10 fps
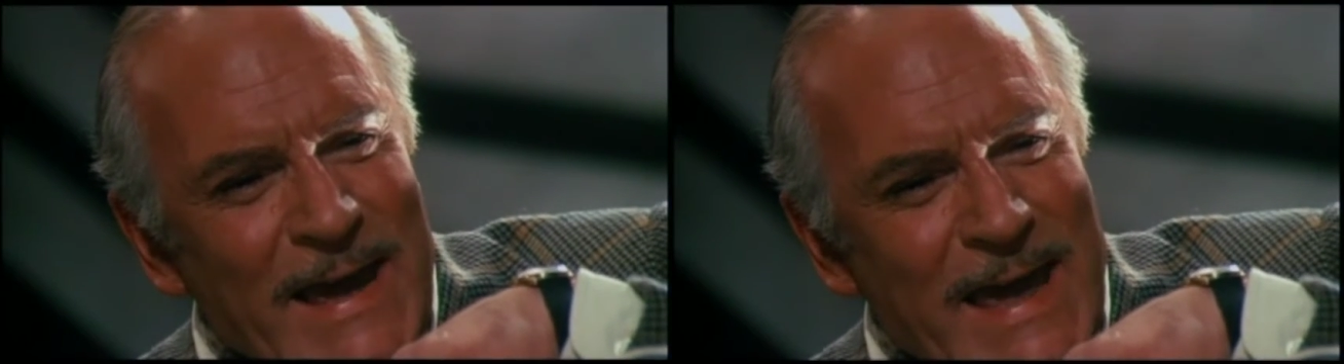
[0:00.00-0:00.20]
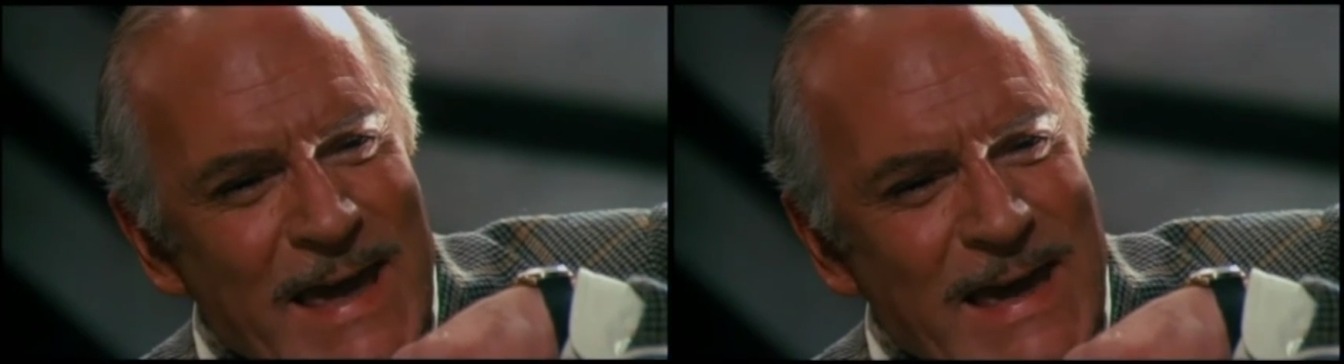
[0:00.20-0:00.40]

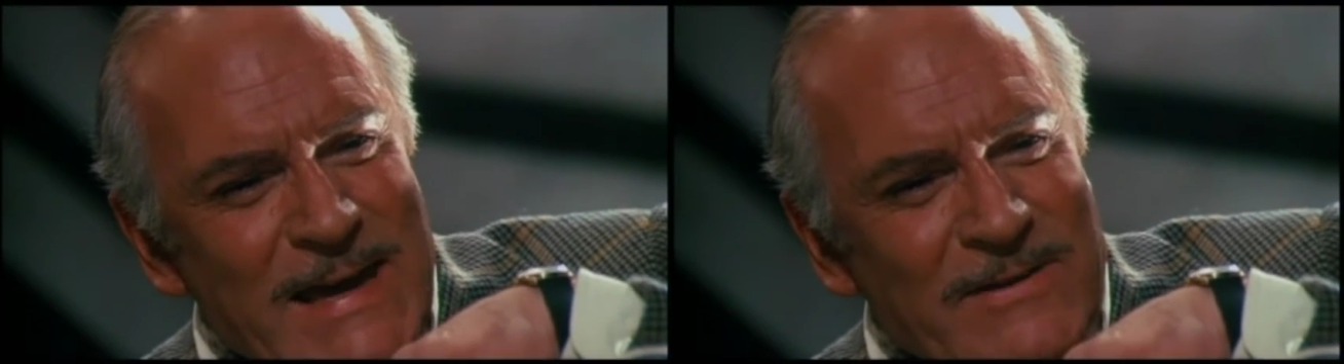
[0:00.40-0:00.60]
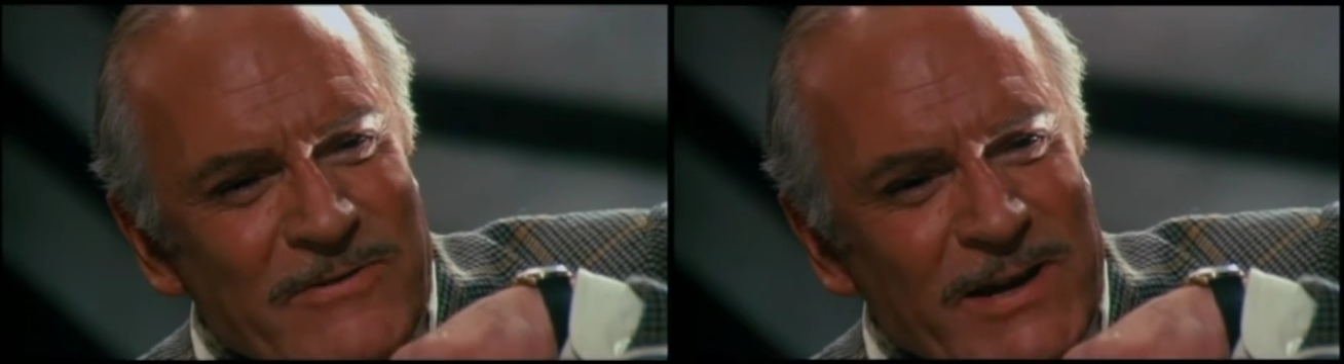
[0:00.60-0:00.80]

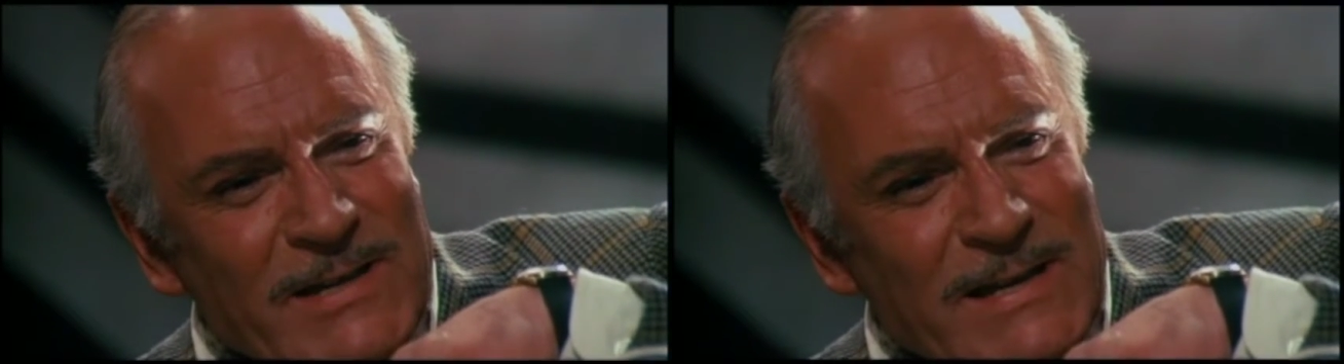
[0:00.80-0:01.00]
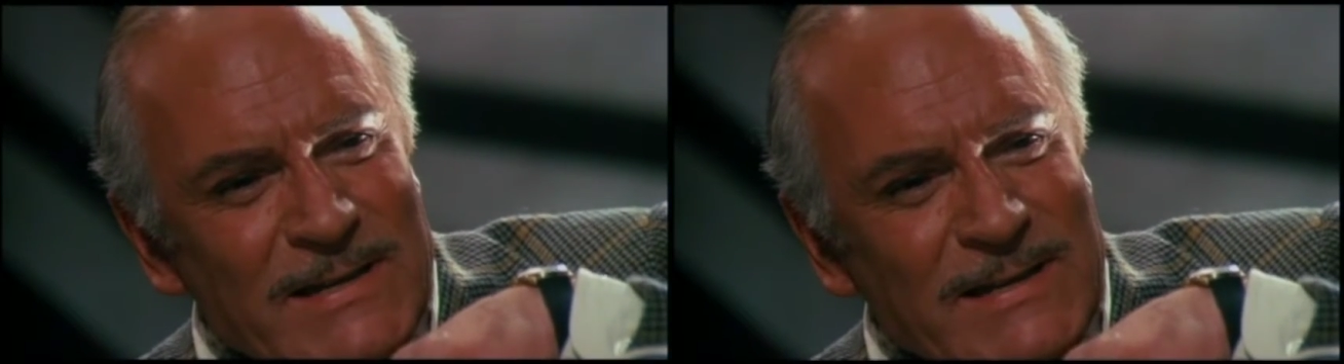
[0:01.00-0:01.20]

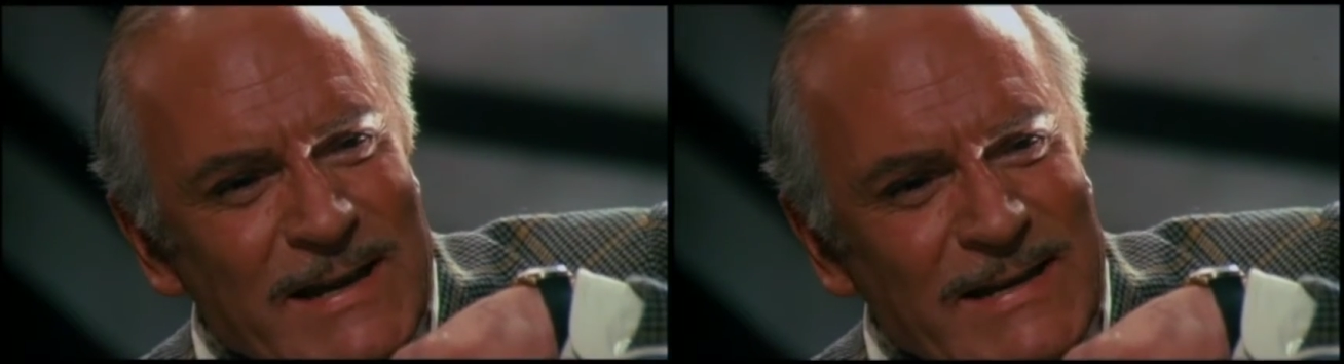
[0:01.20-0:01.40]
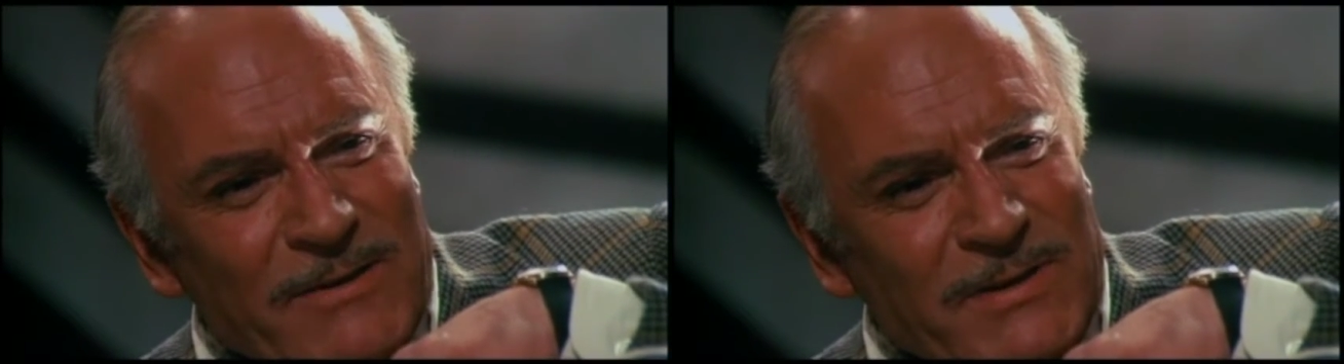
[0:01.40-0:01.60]
hairdressing
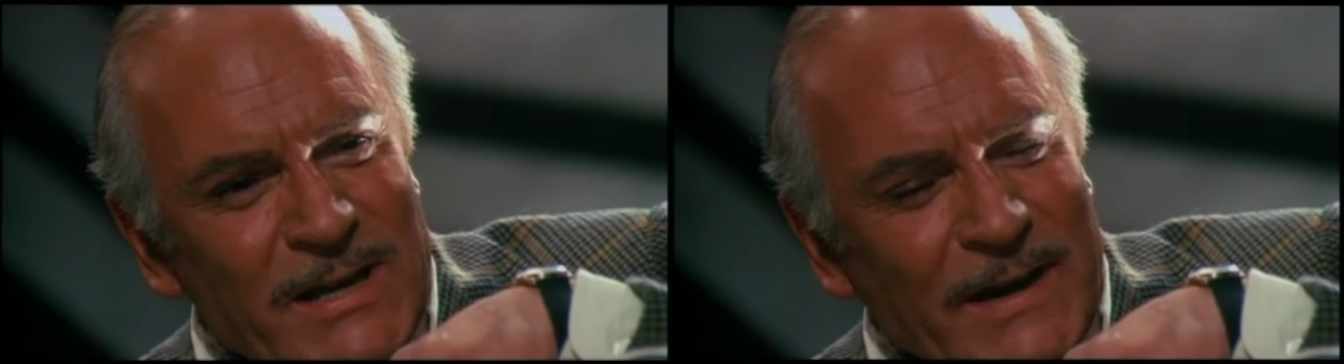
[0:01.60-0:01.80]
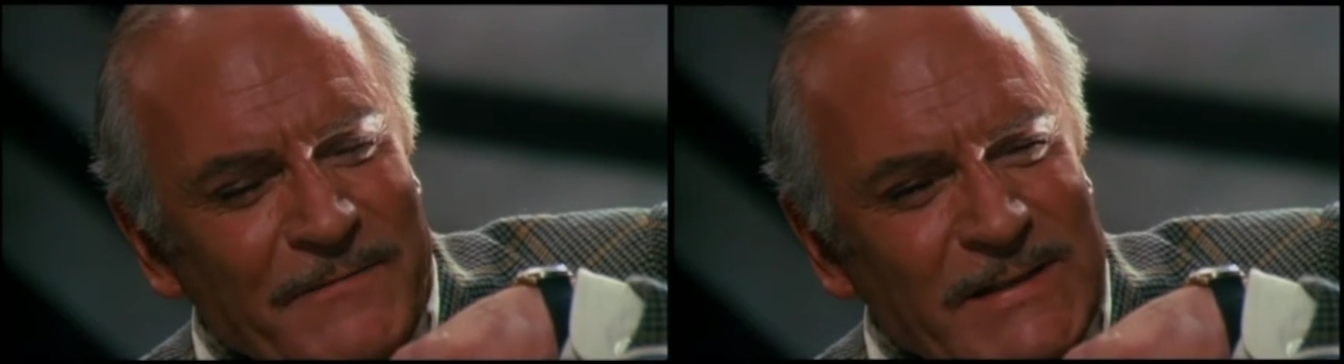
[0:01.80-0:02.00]

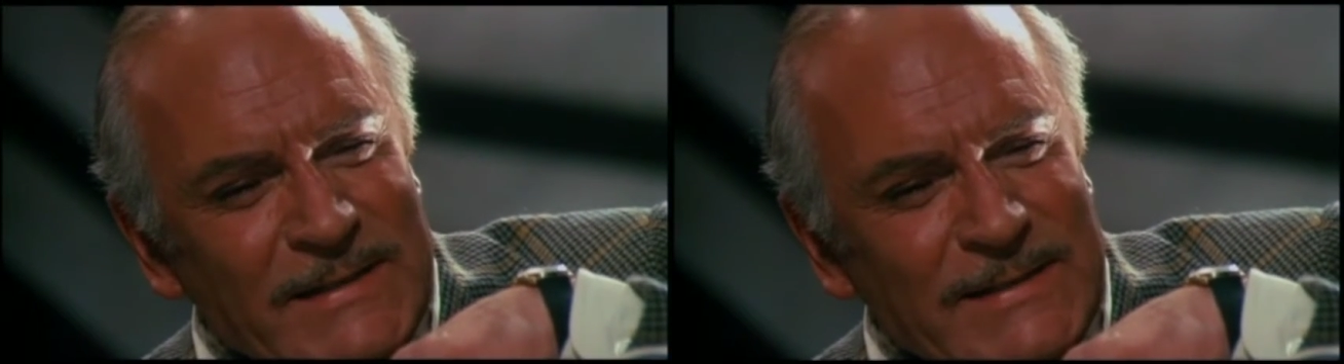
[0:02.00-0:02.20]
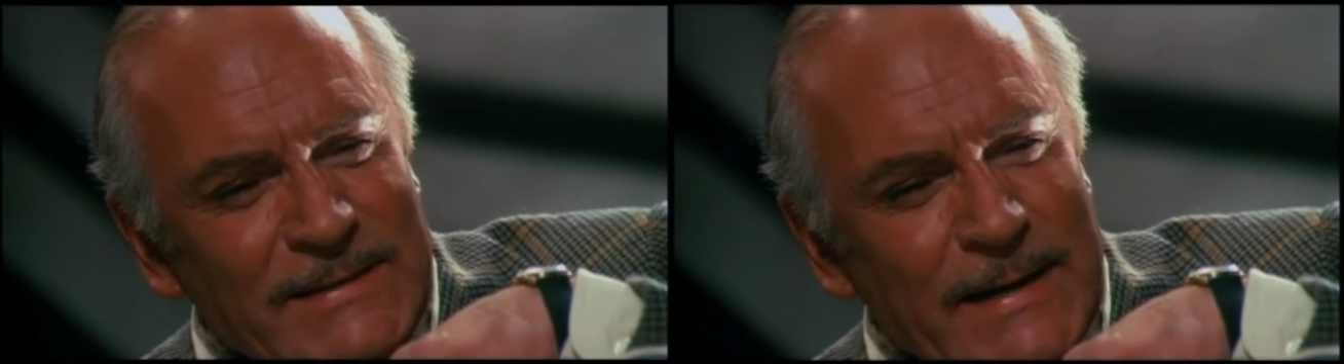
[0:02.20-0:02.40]
seducer of
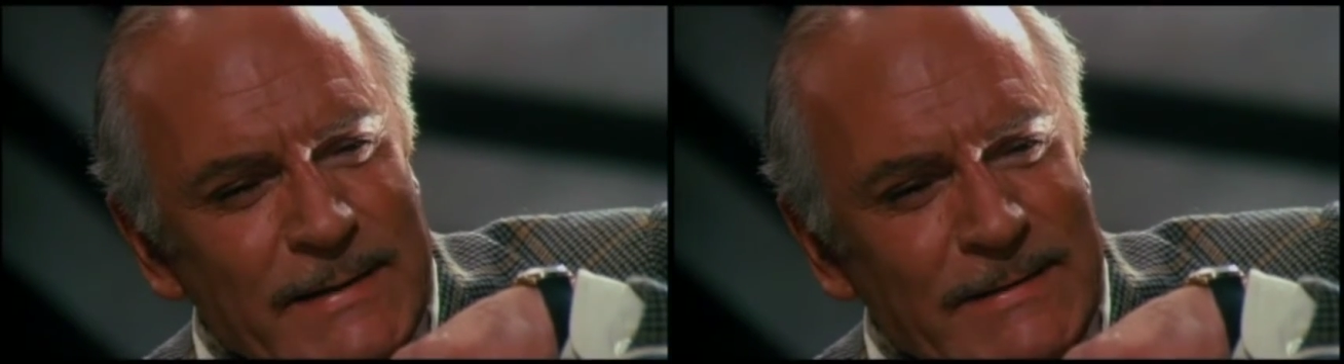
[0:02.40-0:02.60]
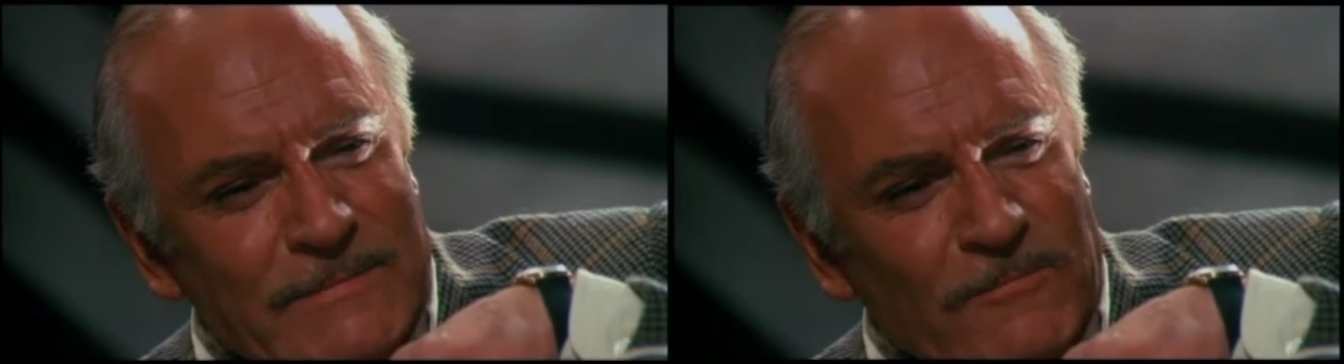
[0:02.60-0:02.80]

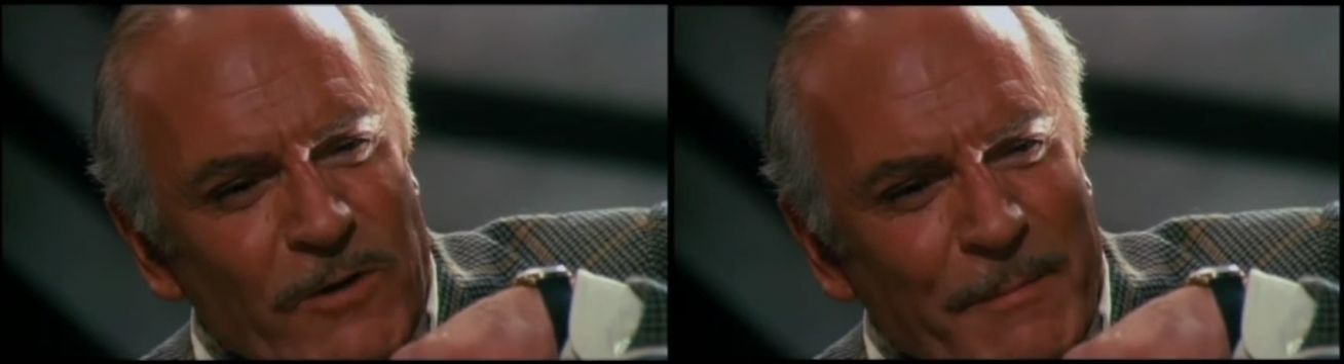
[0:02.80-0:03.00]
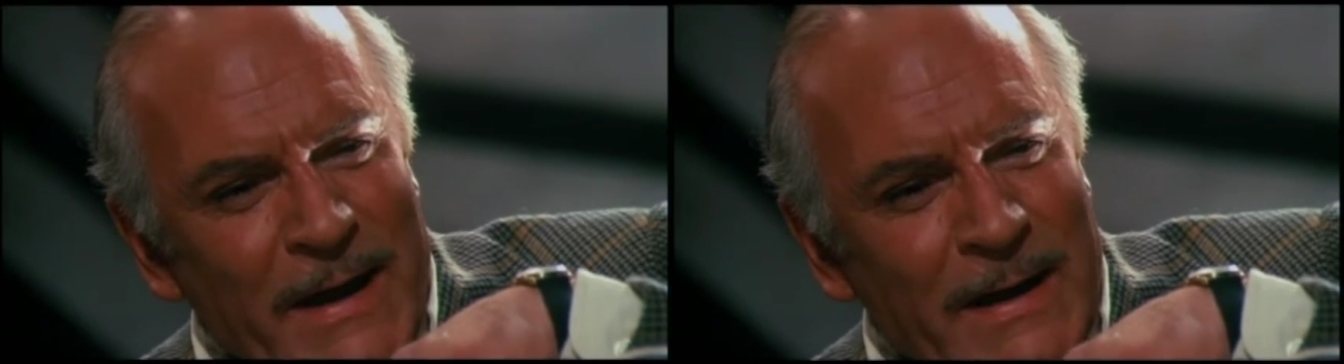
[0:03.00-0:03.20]
silly
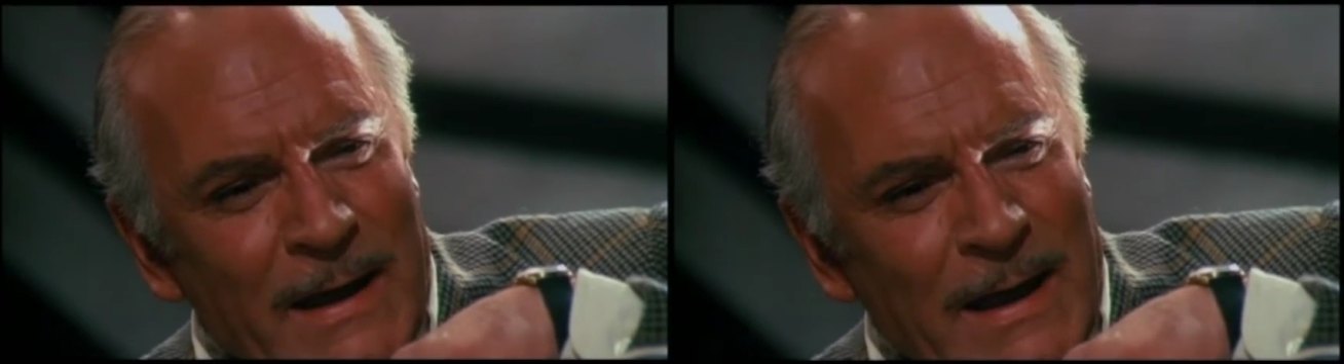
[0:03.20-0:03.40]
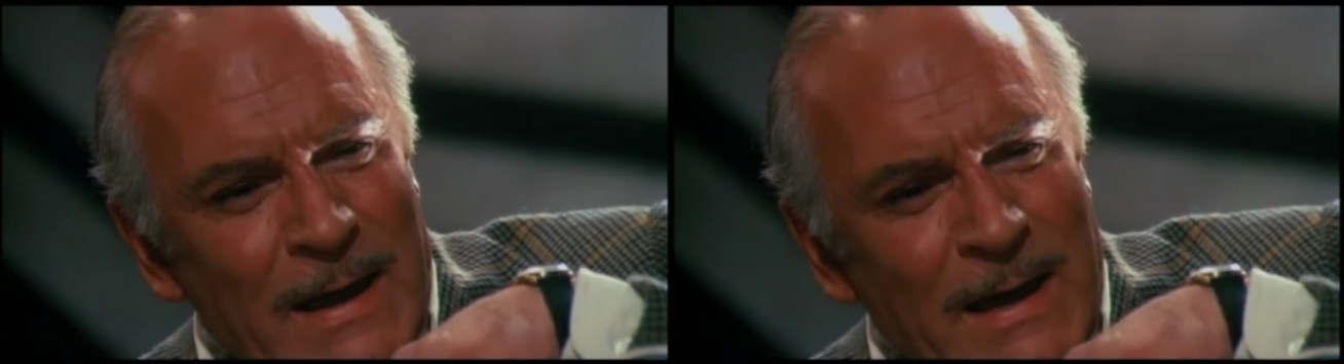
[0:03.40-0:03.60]

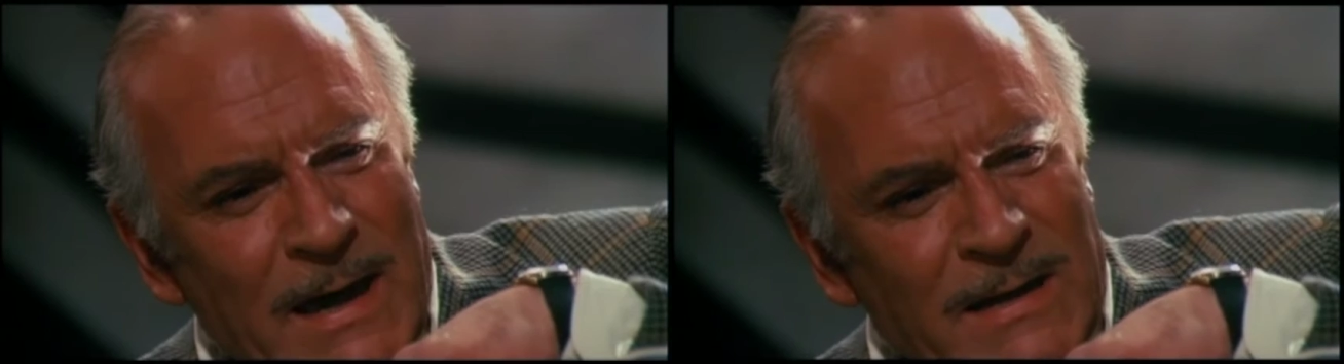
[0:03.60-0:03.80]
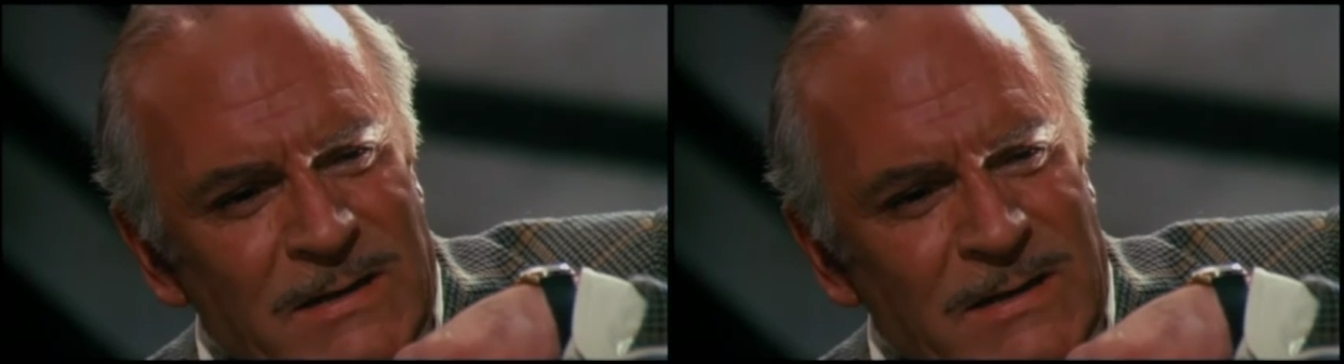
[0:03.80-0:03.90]
women. A